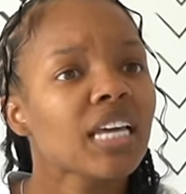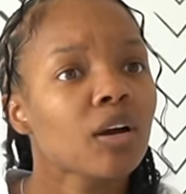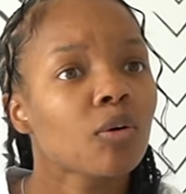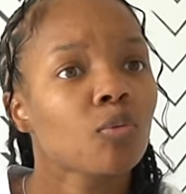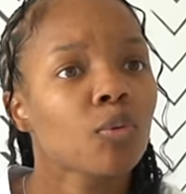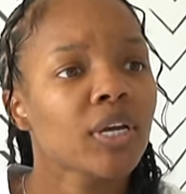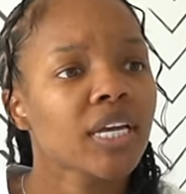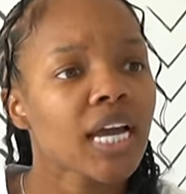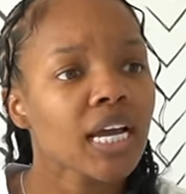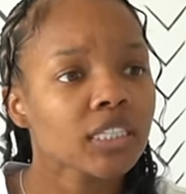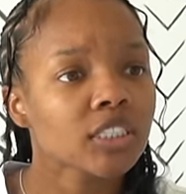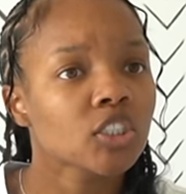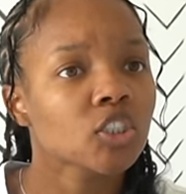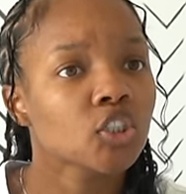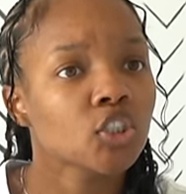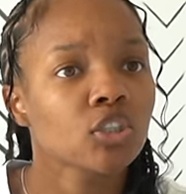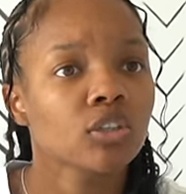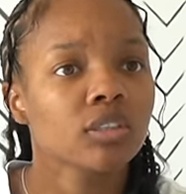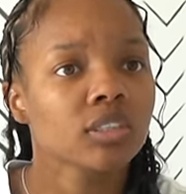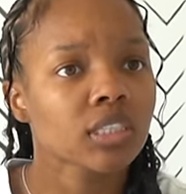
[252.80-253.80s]
thought we got
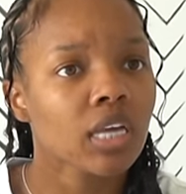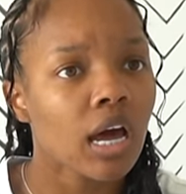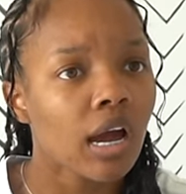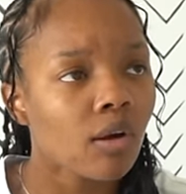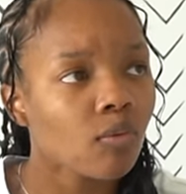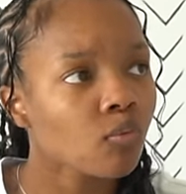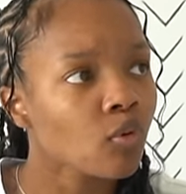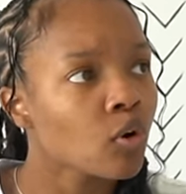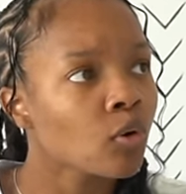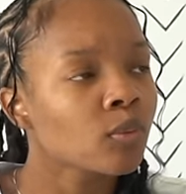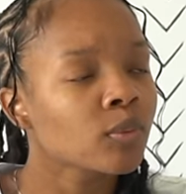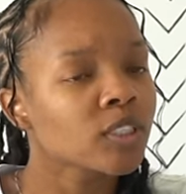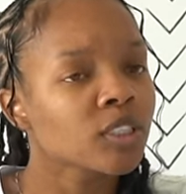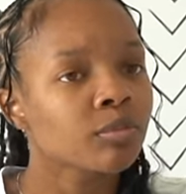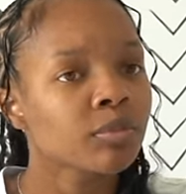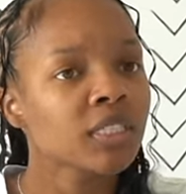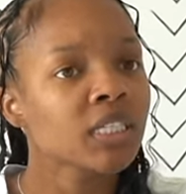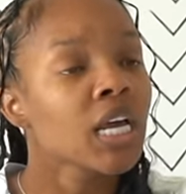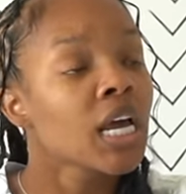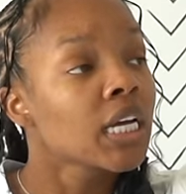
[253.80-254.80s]
to choose our room, which means